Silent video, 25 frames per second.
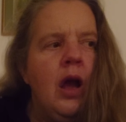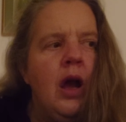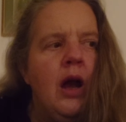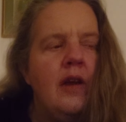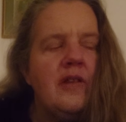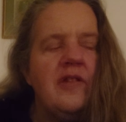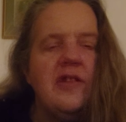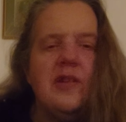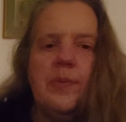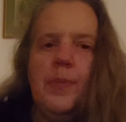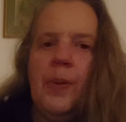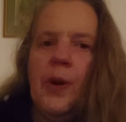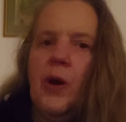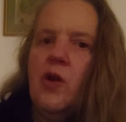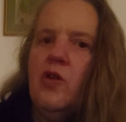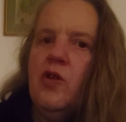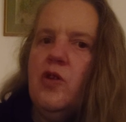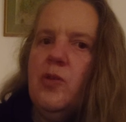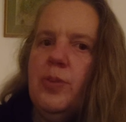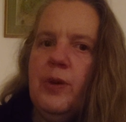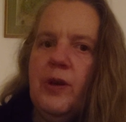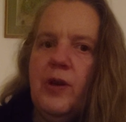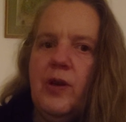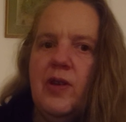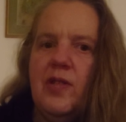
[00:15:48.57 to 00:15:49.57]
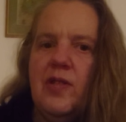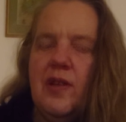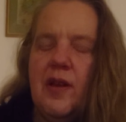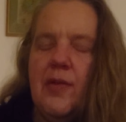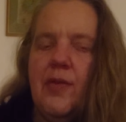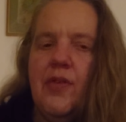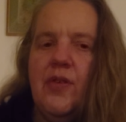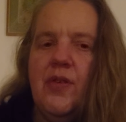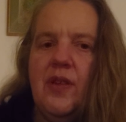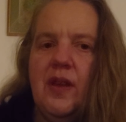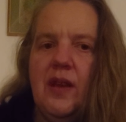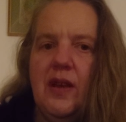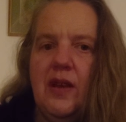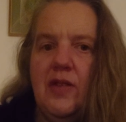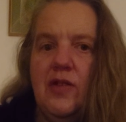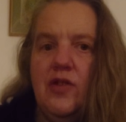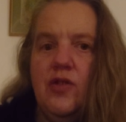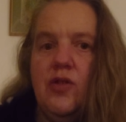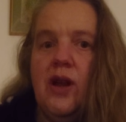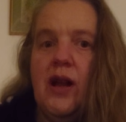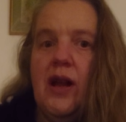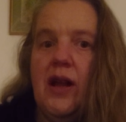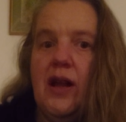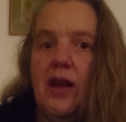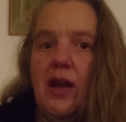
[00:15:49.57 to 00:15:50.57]
I suppose, because everything is
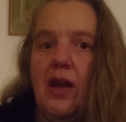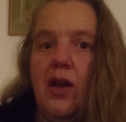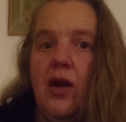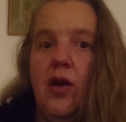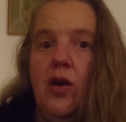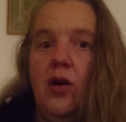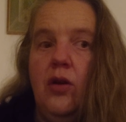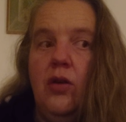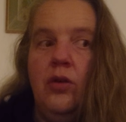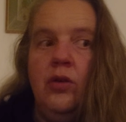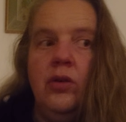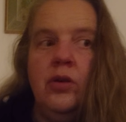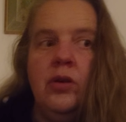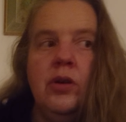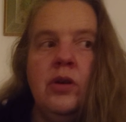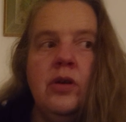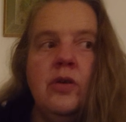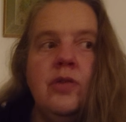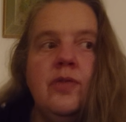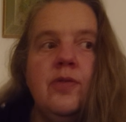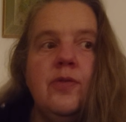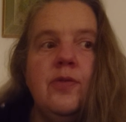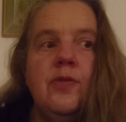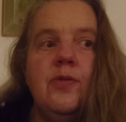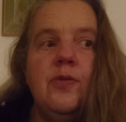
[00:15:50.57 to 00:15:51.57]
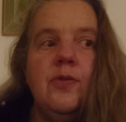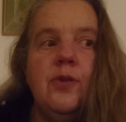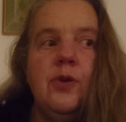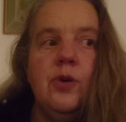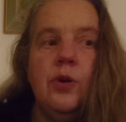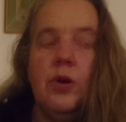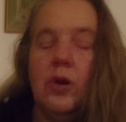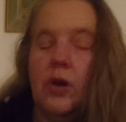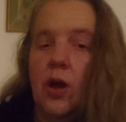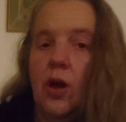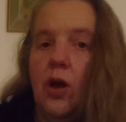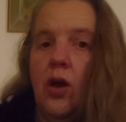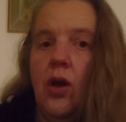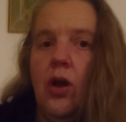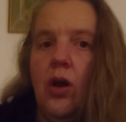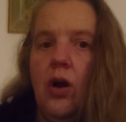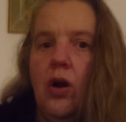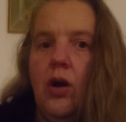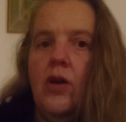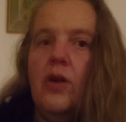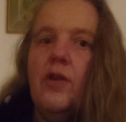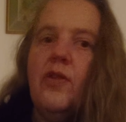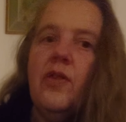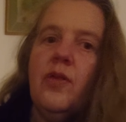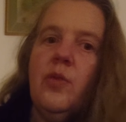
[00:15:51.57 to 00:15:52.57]
dragging on for a lot
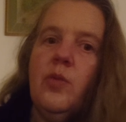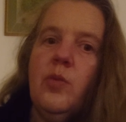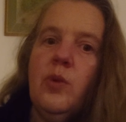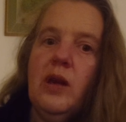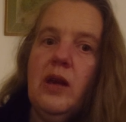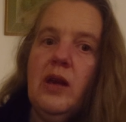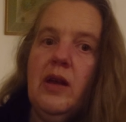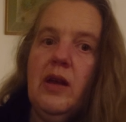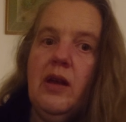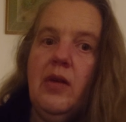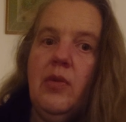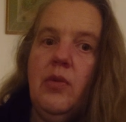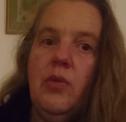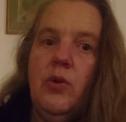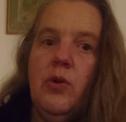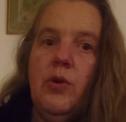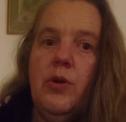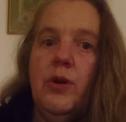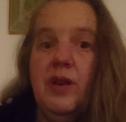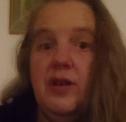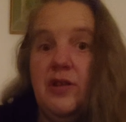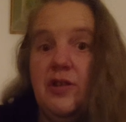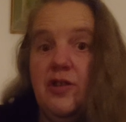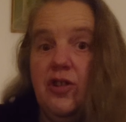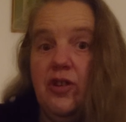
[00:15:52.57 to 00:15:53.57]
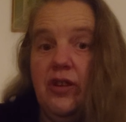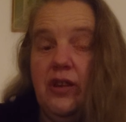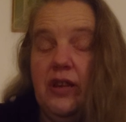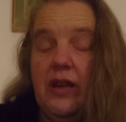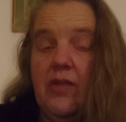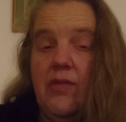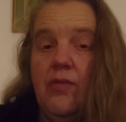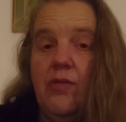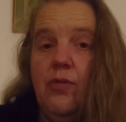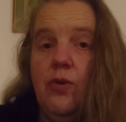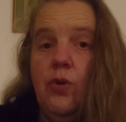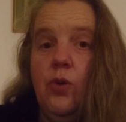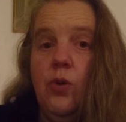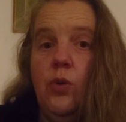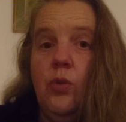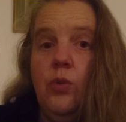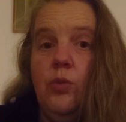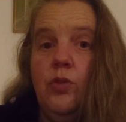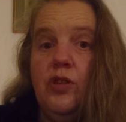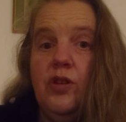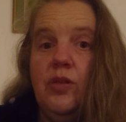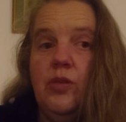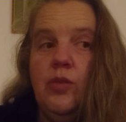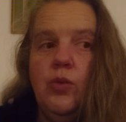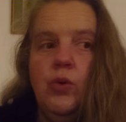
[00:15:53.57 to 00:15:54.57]
longer than we were initially
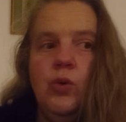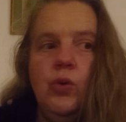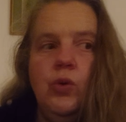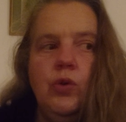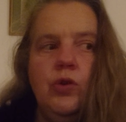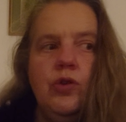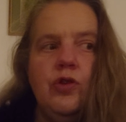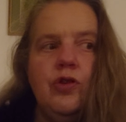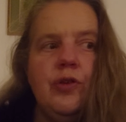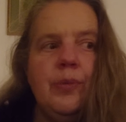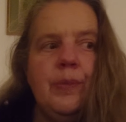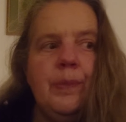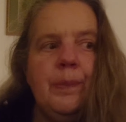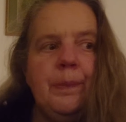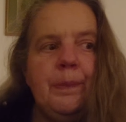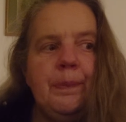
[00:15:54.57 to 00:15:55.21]
informed it would.